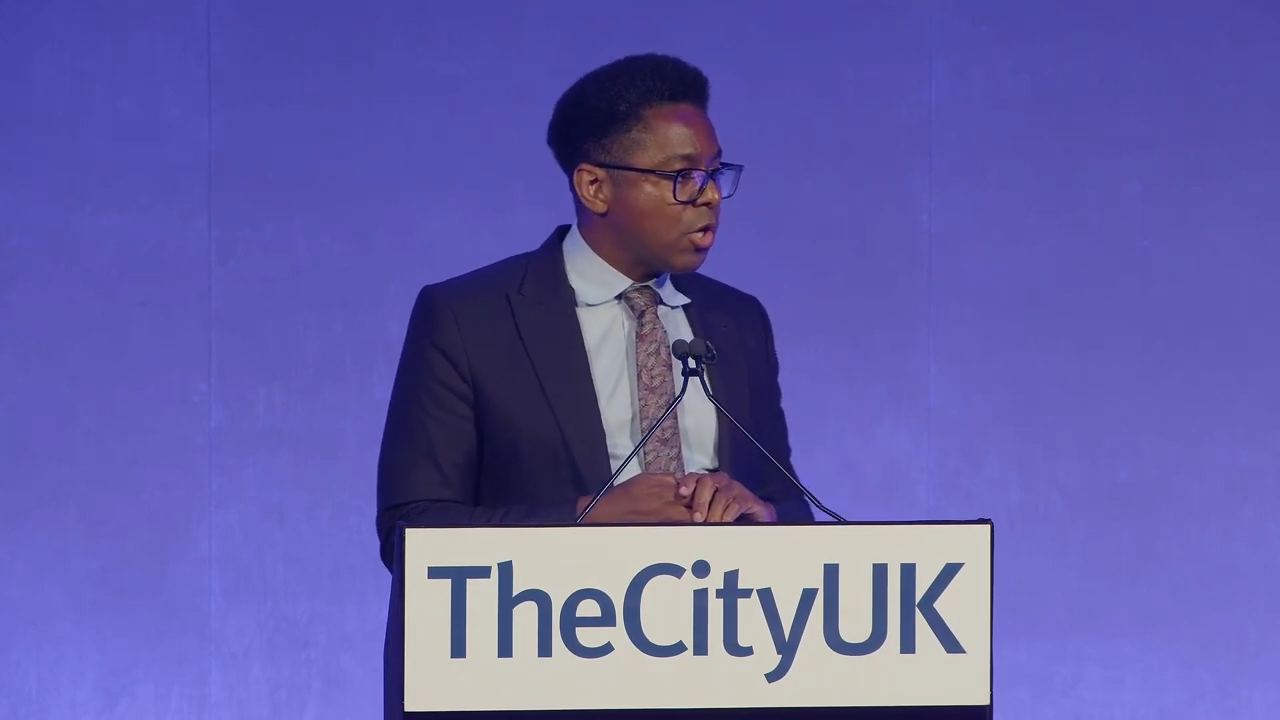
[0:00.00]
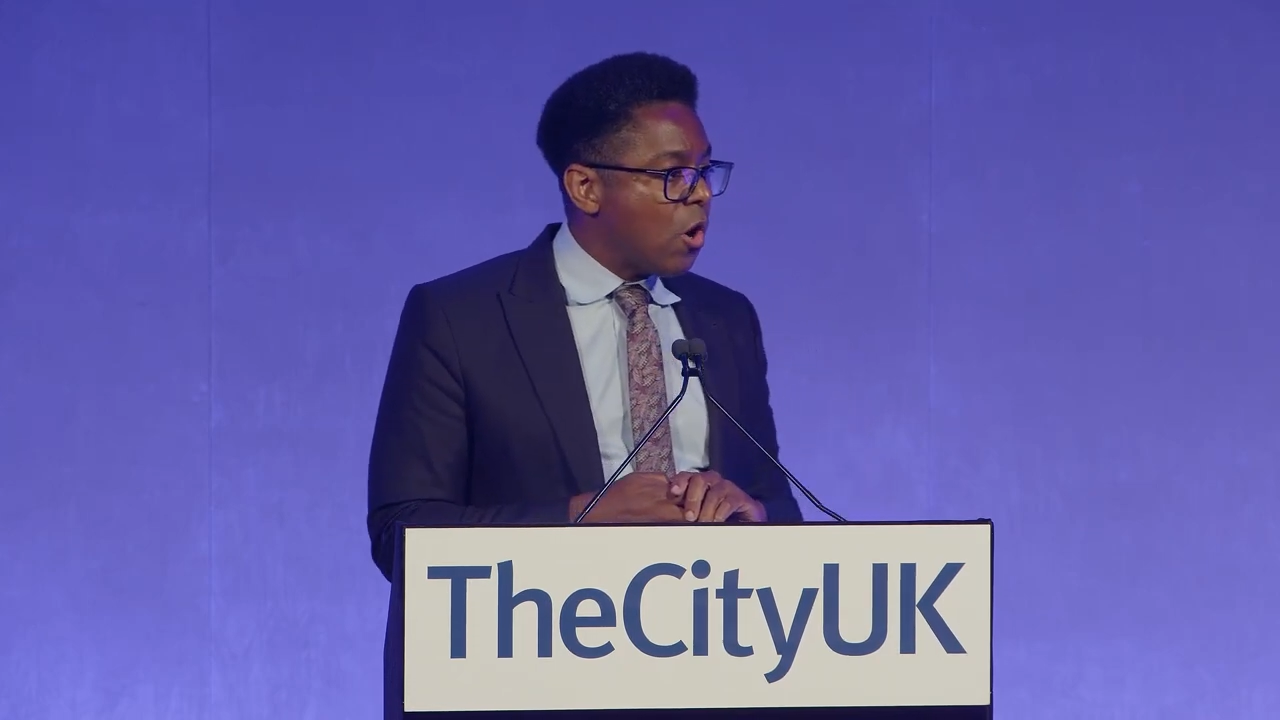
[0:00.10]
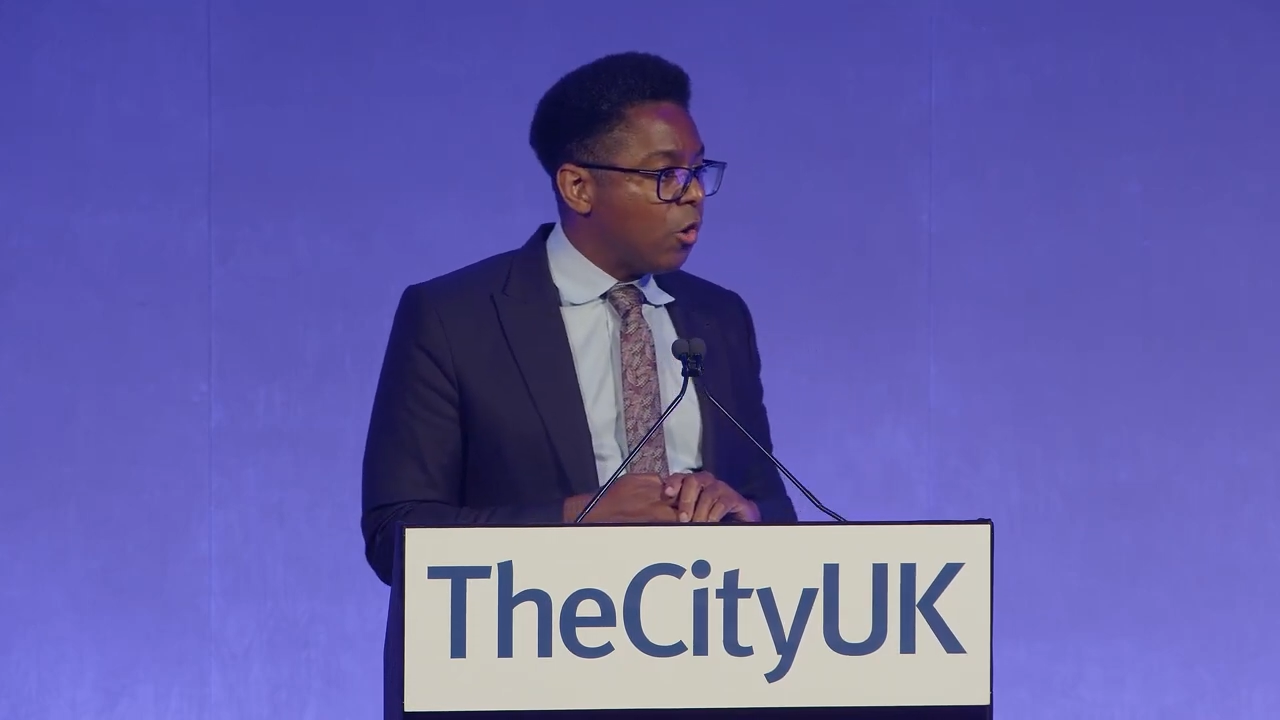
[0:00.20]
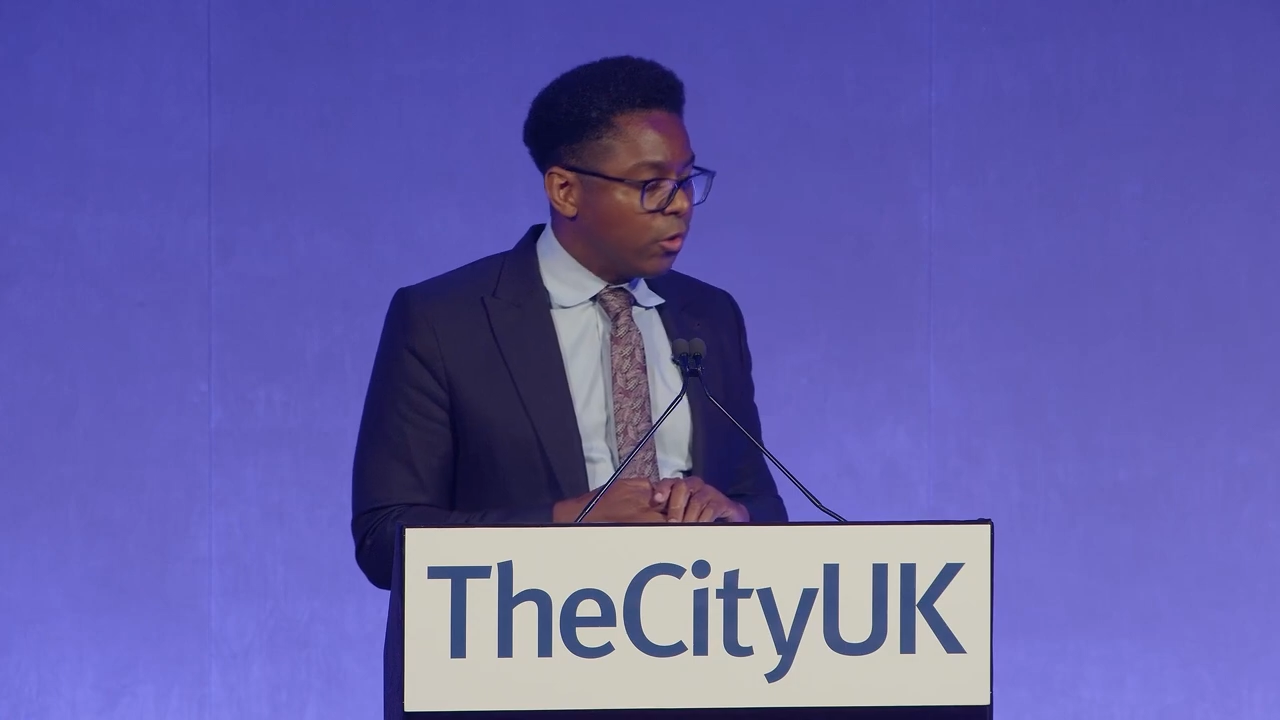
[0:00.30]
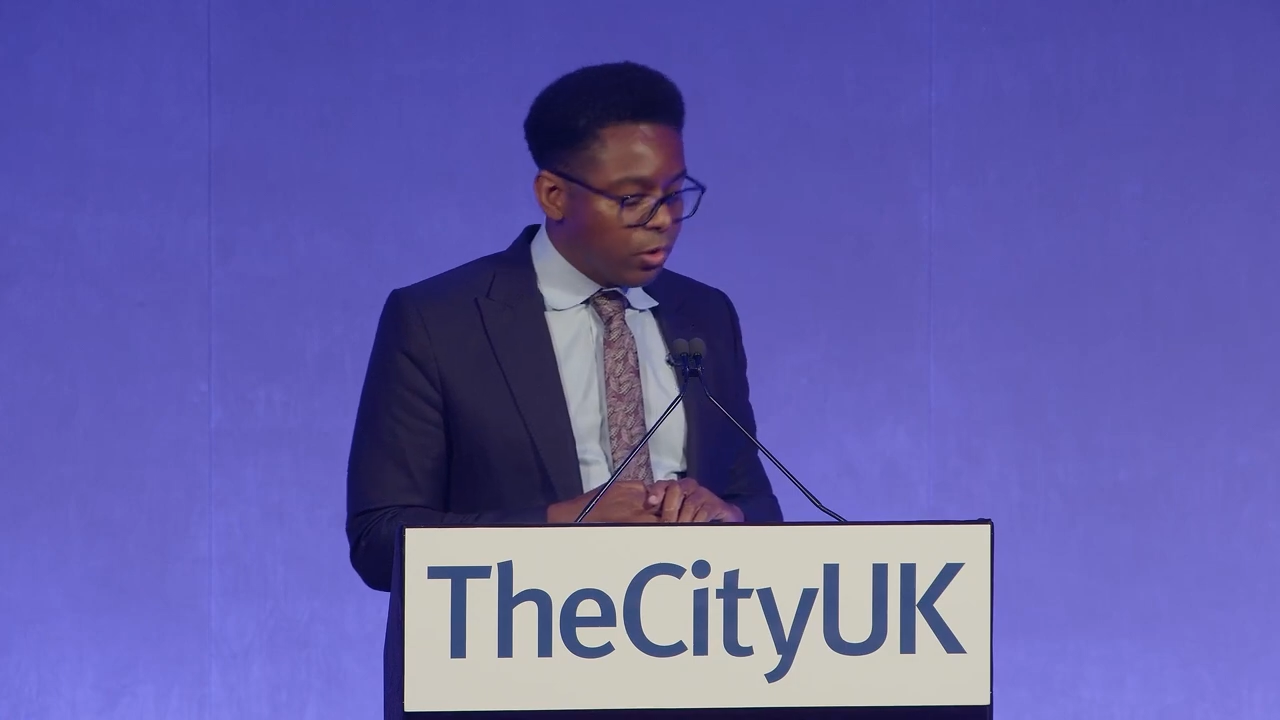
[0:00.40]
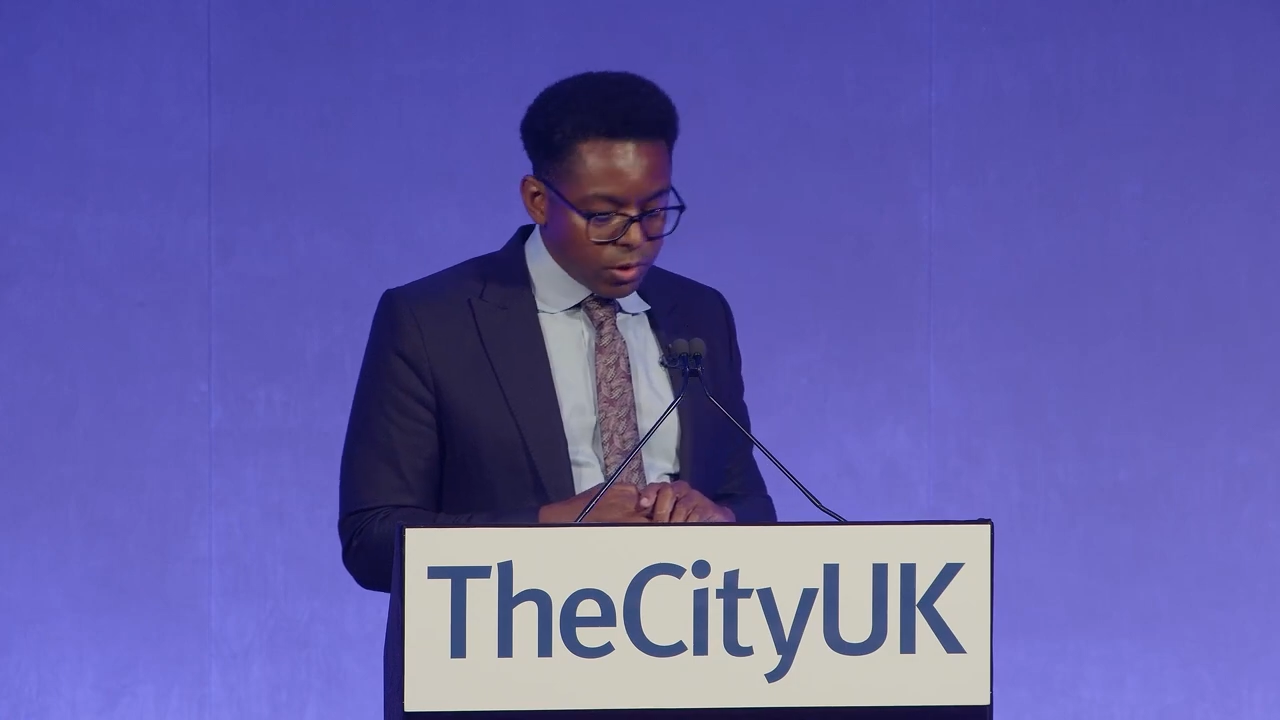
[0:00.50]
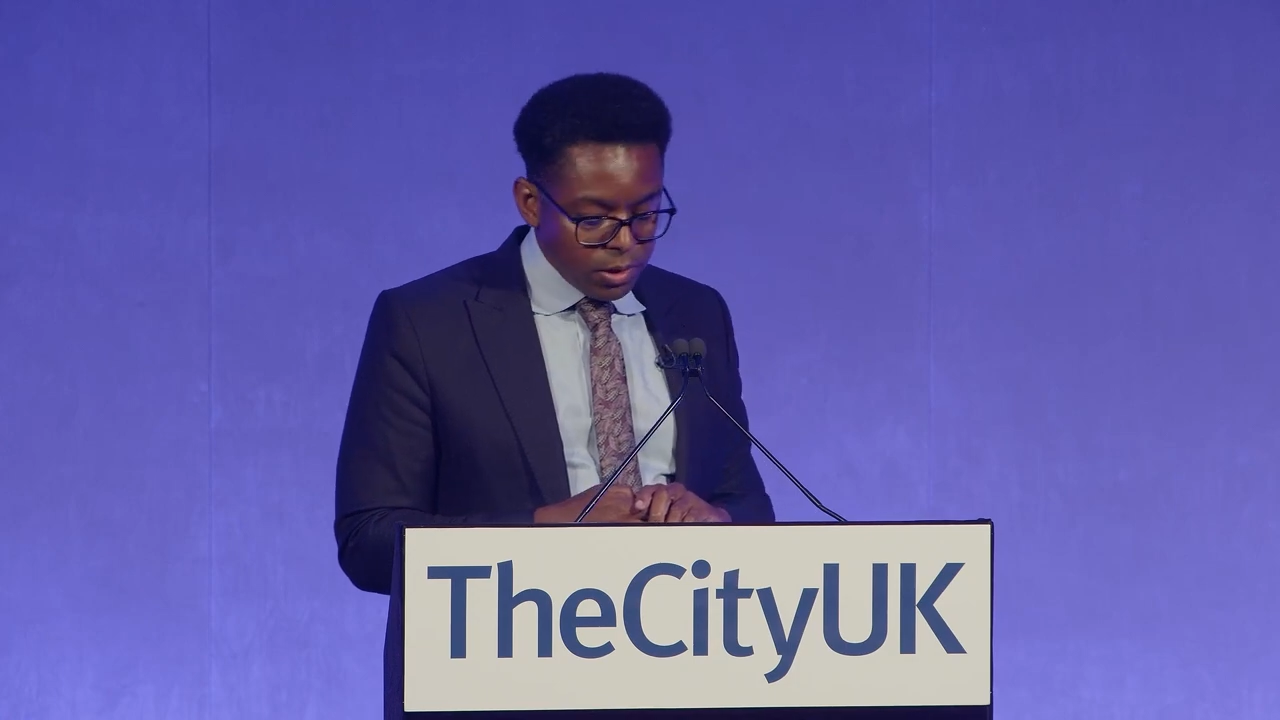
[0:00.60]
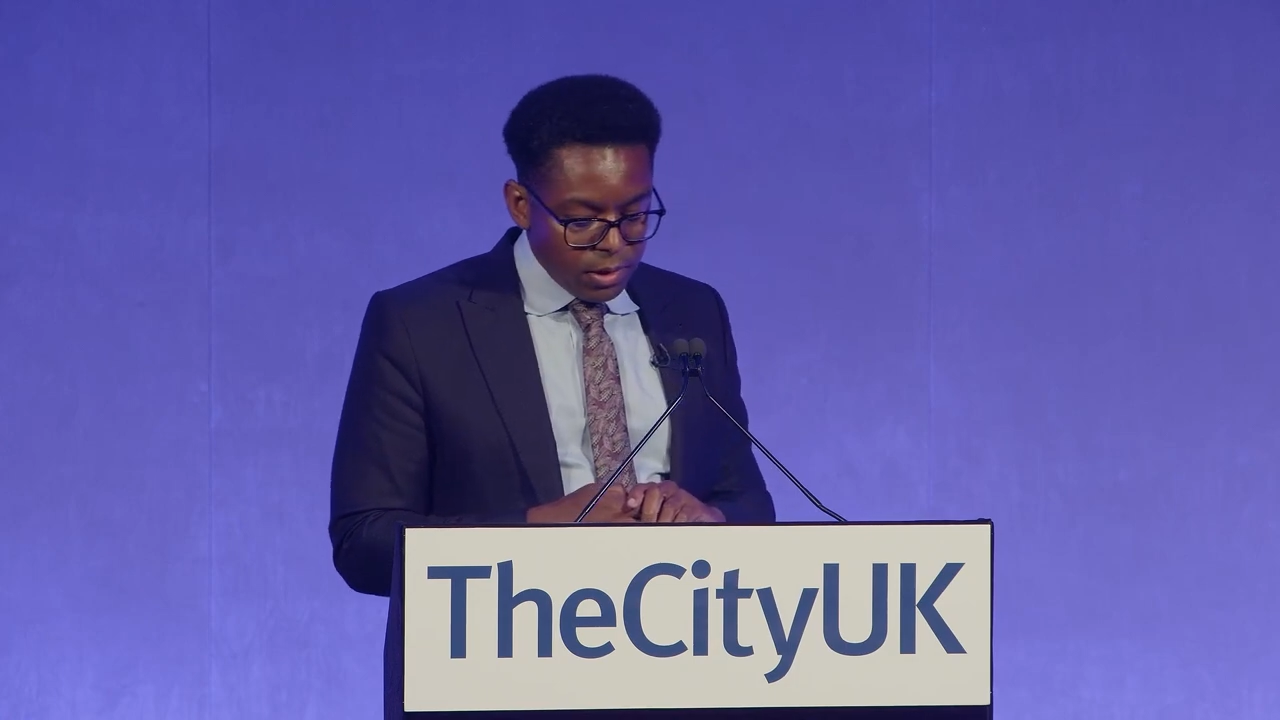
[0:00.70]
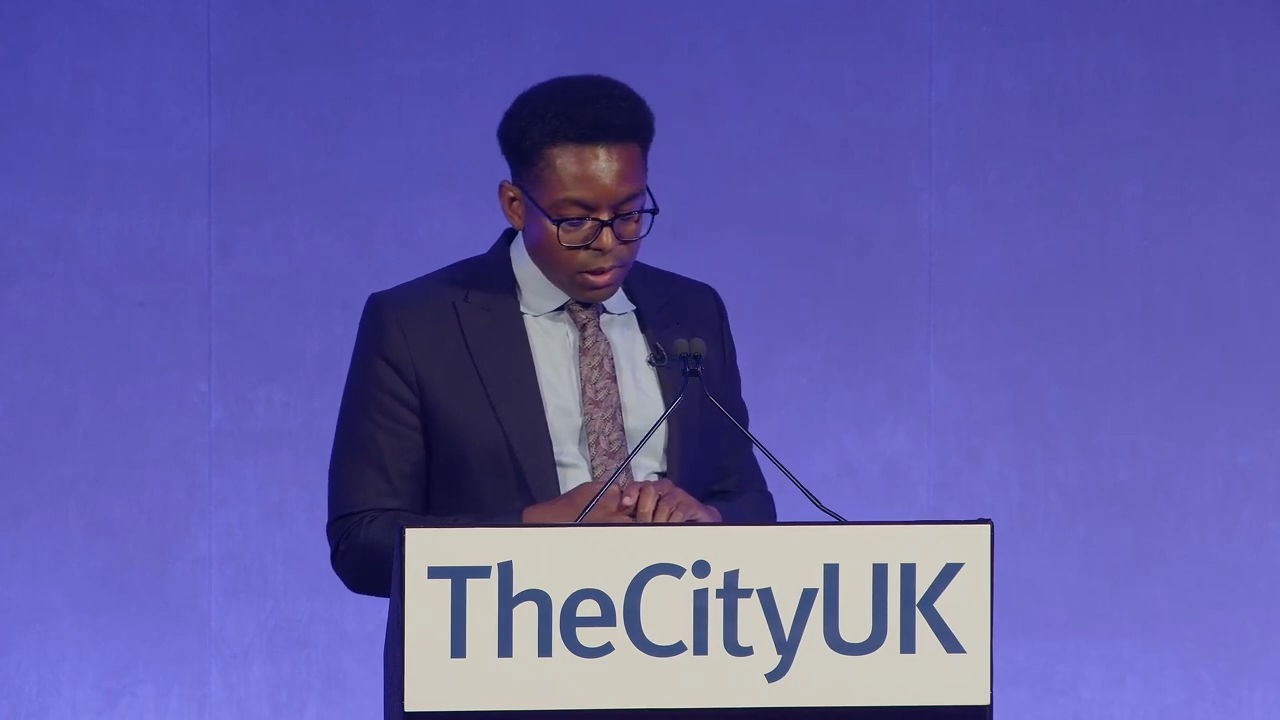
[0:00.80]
on,